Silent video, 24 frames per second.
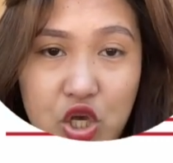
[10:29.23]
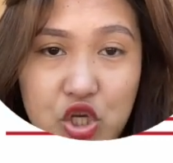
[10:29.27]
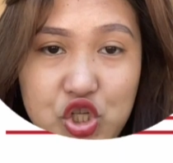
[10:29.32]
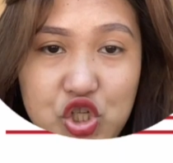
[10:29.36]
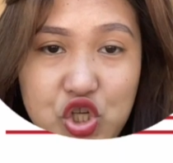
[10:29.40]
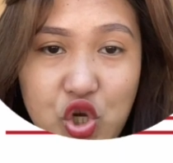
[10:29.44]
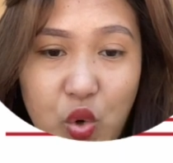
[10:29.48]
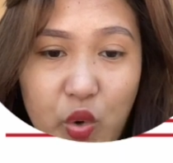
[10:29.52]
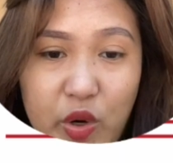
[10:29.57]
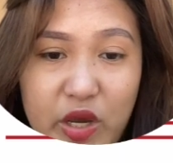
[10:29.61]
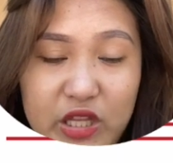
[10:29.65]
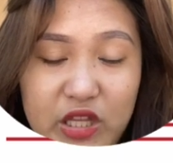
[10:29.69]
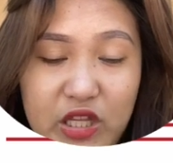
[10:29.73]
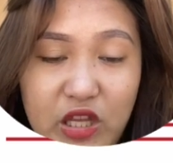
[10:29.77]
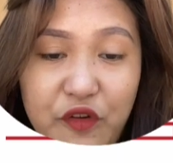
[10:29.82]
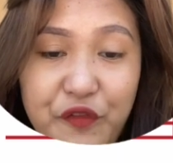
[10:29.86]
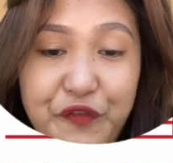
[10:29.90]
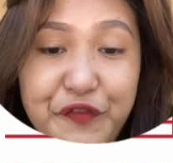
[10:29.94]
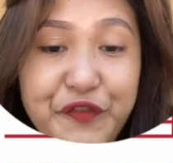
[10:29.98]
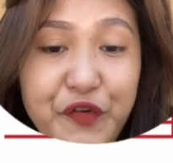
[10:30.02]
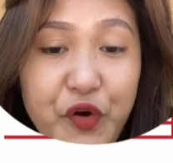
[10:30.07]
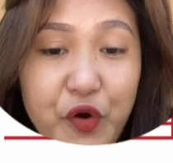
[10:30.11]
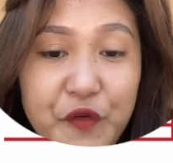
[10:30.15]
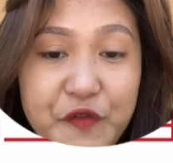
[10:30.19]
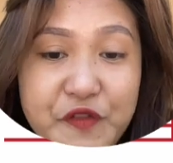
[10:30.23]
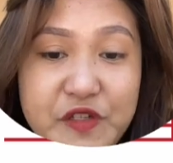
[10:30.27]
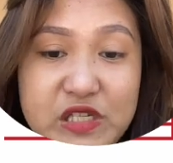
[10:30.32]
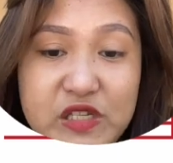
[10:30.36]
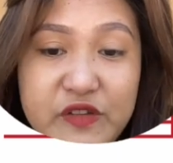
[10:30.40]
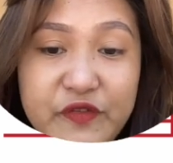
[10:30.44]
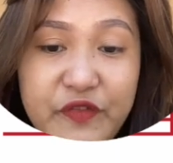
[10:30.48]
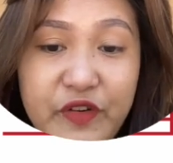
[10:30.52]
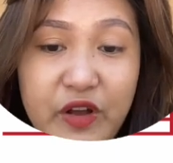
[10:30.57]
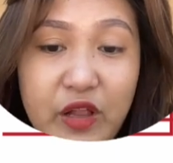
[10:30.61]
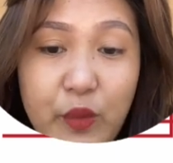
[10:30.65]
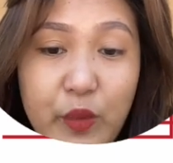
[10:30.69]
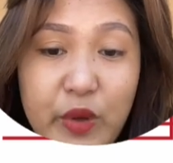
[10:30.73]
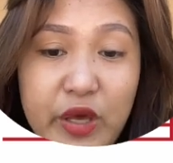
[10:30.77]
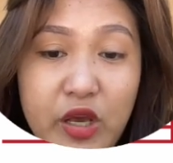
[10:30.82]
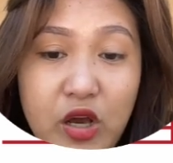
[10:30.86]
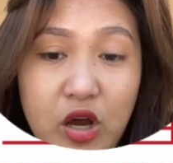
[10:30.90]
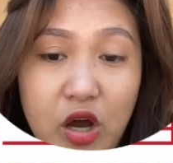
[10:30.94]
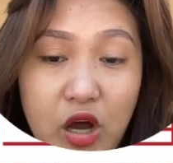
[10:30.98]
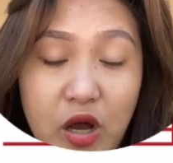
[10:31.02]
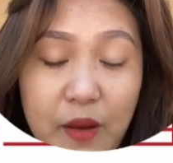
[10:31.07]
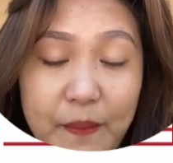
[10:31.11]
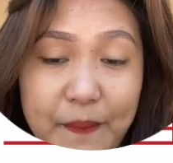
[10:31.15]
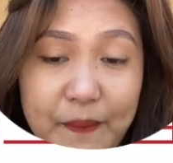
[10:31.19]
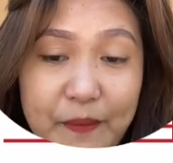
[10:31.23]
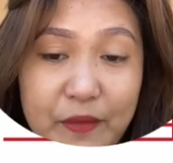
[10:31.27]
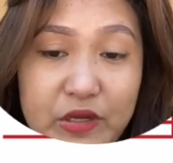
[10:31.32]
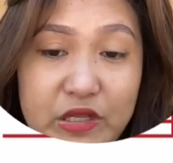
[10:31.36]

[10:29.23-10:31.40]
So it involves following up